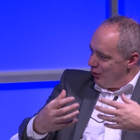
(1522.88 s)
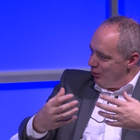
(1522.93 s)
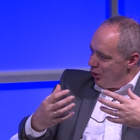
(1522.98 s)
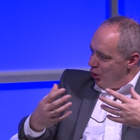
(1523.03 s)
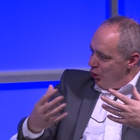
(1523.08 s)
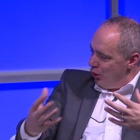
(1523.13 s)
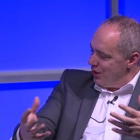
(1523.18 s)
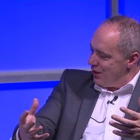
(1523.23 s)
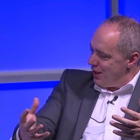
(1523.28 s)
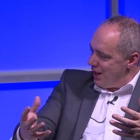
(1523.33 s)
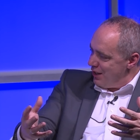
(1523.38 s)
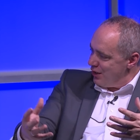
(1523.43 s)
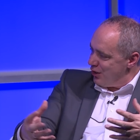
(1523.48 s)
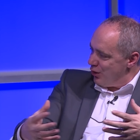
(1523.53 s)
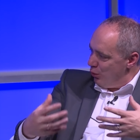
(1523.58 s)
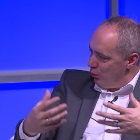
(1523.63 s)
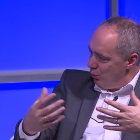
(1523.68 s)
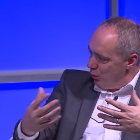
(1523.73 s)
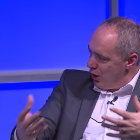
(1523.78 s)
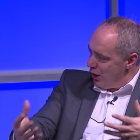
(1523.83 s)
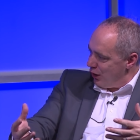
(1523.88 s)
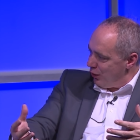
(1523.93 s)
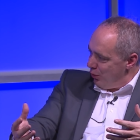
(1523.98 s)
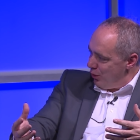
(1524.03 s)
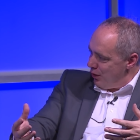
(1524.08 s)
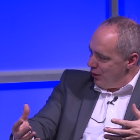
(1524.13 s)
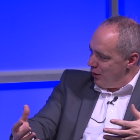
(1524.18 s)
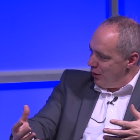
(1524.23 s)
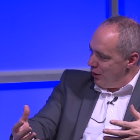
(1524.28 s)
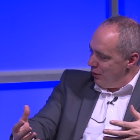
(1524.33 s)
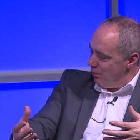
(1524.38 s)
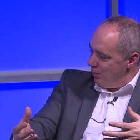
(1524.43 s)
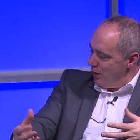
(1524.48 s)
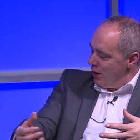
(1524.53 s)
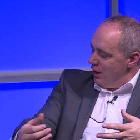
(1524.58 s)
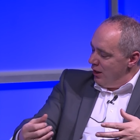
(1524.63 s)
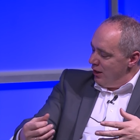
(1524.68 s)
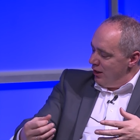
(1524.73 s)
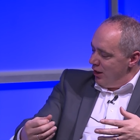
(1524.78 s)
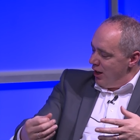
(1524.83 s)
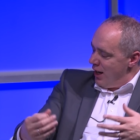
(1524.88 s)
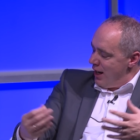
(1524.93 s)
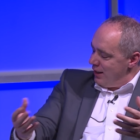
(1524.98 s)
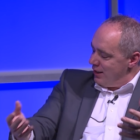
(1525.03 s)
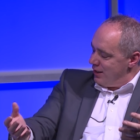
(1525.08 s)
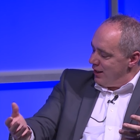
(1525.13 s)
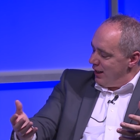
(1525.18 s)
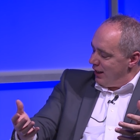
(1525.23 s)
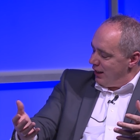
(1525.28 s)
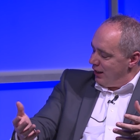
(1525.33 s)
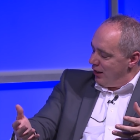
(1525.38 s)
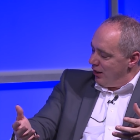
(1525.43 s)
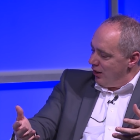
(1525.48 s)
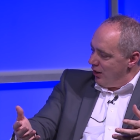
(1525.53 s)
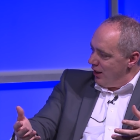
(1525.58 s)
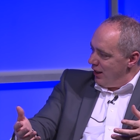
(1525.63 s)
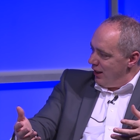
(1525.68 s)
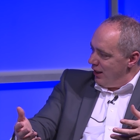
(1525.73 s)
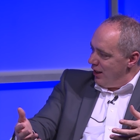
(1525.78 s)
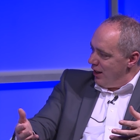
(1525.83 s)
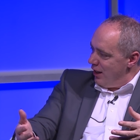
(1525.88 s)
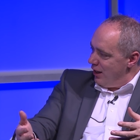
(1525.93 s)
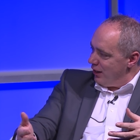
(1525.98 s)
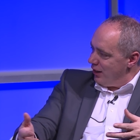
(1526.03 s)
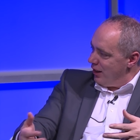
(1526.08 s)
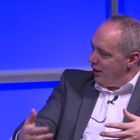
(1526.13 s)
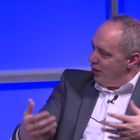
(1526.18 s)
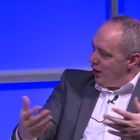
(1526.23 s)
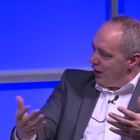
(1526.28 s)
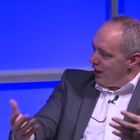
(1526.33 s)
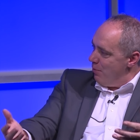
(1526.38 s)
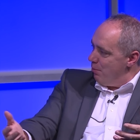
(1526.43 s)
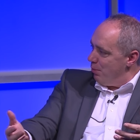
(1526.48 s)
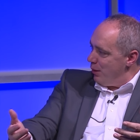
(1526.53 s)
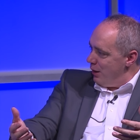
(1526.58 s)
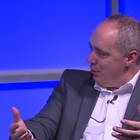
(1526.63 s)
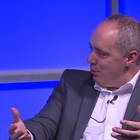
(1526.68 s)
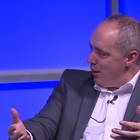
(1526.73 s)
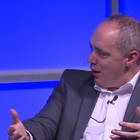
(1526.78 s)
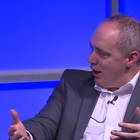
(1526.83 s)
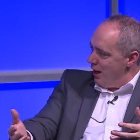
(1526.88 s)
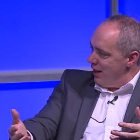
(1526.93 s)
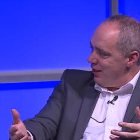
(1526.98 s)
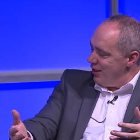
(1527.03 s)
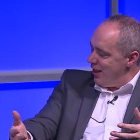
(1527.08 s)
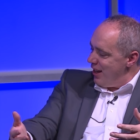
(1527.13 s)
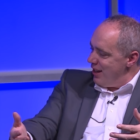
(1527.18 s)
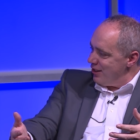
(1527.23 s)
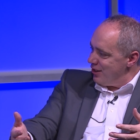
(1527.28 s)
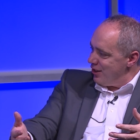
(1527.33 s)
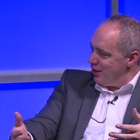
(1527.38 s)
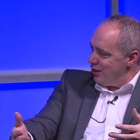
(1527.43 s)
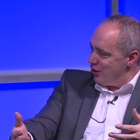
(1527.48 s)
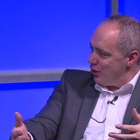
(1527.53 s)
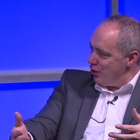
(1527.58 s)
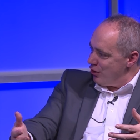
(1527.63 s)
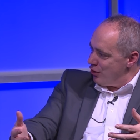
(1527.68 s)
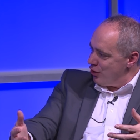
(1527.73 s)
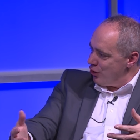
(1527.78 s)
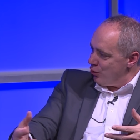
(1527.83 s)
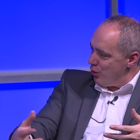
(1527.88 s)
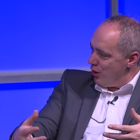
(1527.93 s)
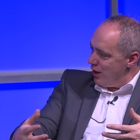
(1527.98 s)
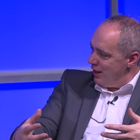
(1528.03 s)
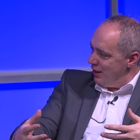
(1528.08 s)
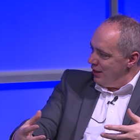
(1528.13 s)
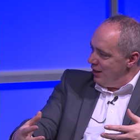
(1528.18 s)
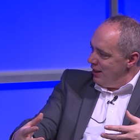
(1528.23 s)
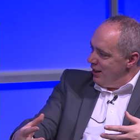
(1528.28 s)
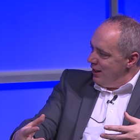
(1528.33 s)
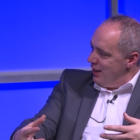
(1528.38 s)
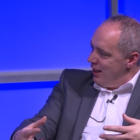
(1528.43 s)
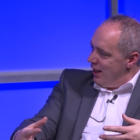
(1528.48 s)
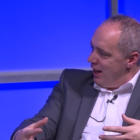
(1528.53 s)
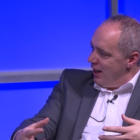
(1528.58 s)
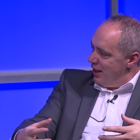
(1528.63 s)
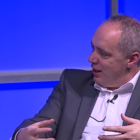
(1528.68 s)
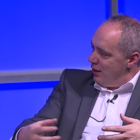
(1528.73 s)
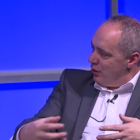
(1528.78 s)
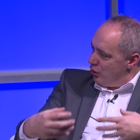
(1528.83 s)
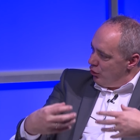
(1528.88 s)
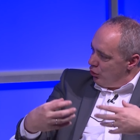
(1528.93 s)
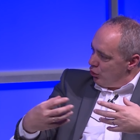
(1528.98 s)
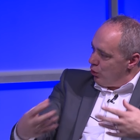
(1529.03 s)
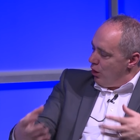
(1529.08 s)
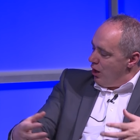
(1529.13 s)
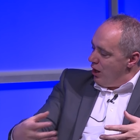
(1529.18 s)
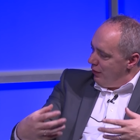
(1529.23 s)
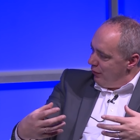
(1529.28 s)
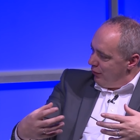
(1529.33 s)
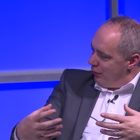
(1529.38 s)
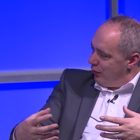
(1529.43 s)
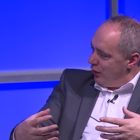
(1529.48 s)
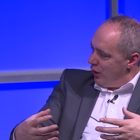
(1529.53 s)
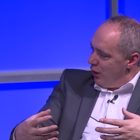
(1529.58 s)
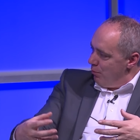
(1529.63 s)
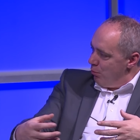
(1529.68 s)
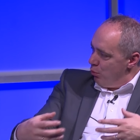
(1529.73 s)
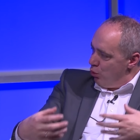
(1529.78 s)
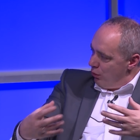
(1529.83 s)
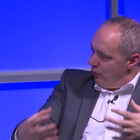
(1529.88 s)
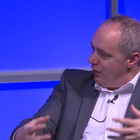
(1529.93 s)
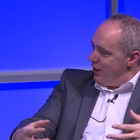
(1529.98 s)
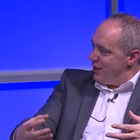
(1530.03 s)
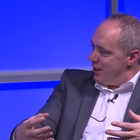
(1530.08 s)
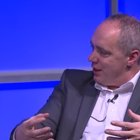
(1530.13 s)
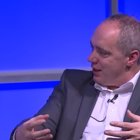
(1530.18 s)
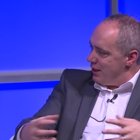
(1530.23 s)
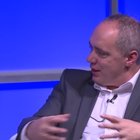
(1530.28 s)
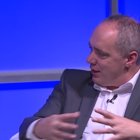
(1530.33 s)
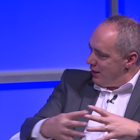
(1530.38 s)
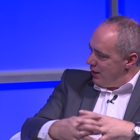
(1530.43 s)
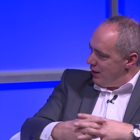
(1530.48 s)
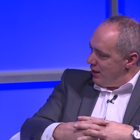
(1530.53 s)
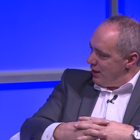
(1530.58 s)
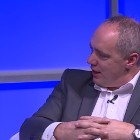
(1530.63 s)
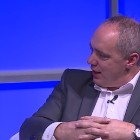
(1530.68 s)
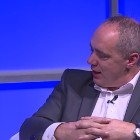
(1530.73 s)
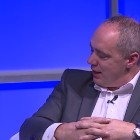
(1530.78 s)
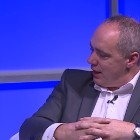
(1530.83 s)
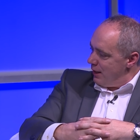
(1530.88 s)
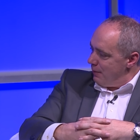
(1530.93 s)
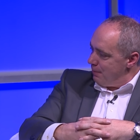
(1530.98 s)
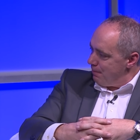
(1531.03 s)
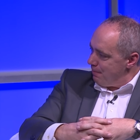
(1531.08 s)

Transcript: content or work with the Niantic, the, uh, the company behind that, to, to, to try and uh, drive you know, more yeah. visitors to the city?